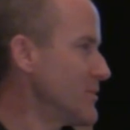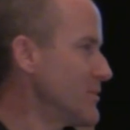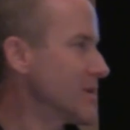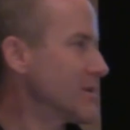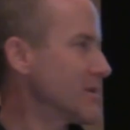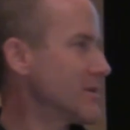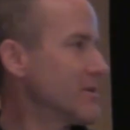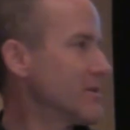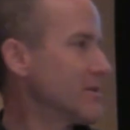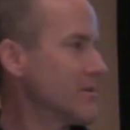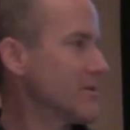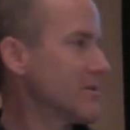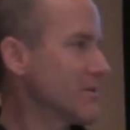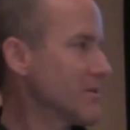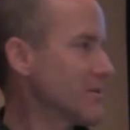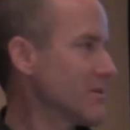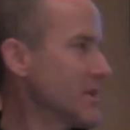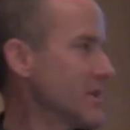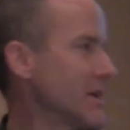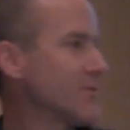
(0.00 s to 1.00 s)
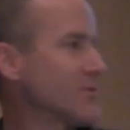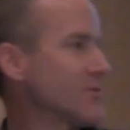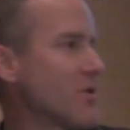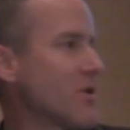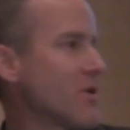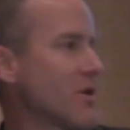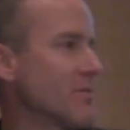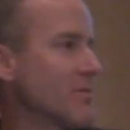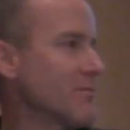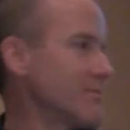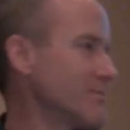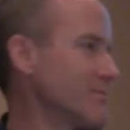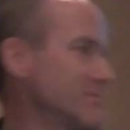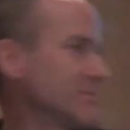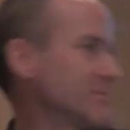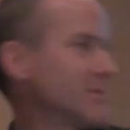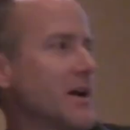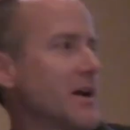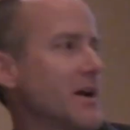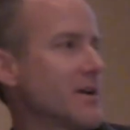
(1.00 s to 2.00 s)
big left arm
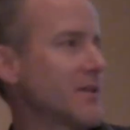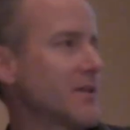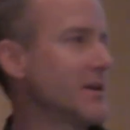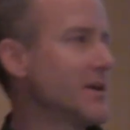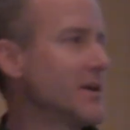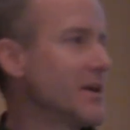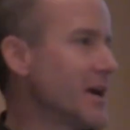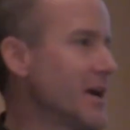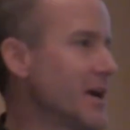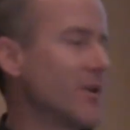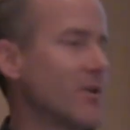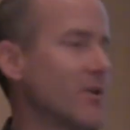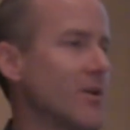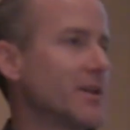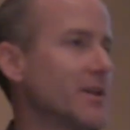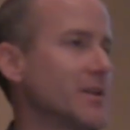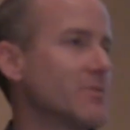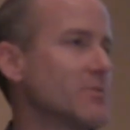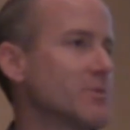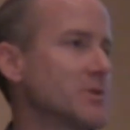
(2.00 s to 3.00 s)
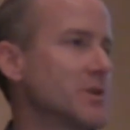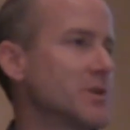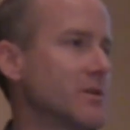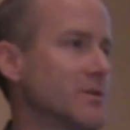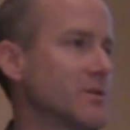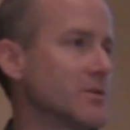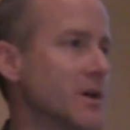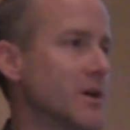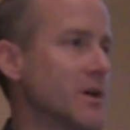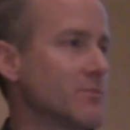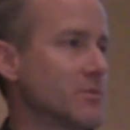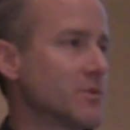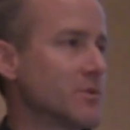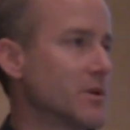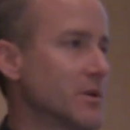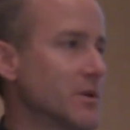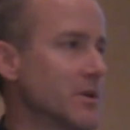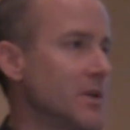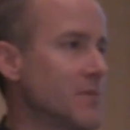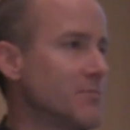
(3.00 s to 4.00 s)
guy. And all I did was tell him
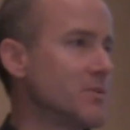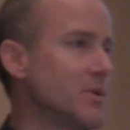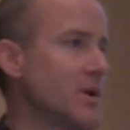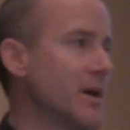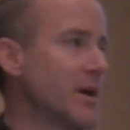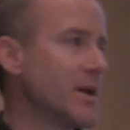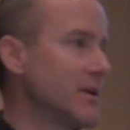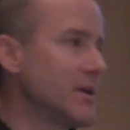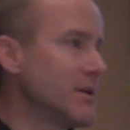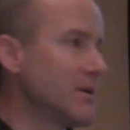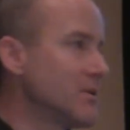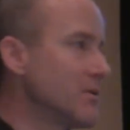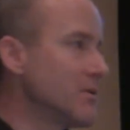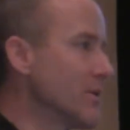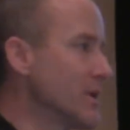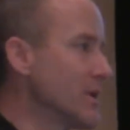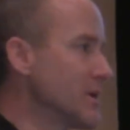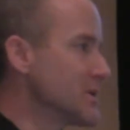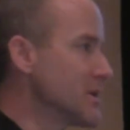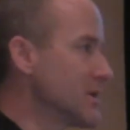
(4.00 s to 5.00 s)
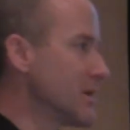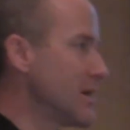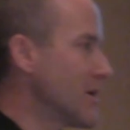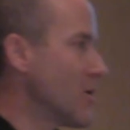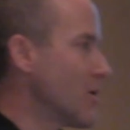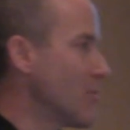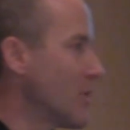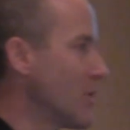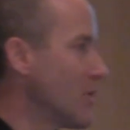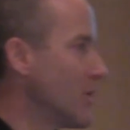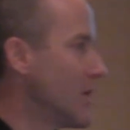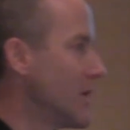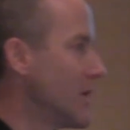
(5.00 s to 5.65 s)
to keep 90 degrees at the elbow